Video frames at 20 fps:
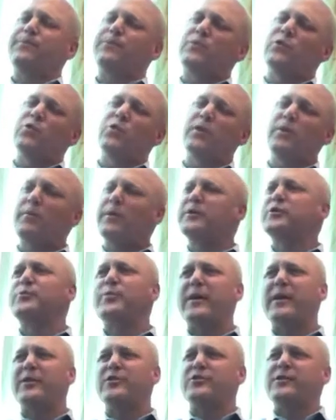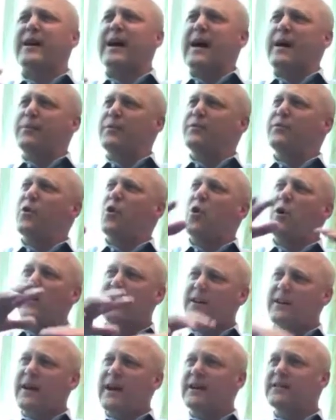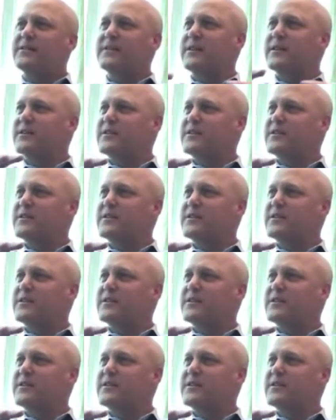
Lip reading: doing a much better job of organizing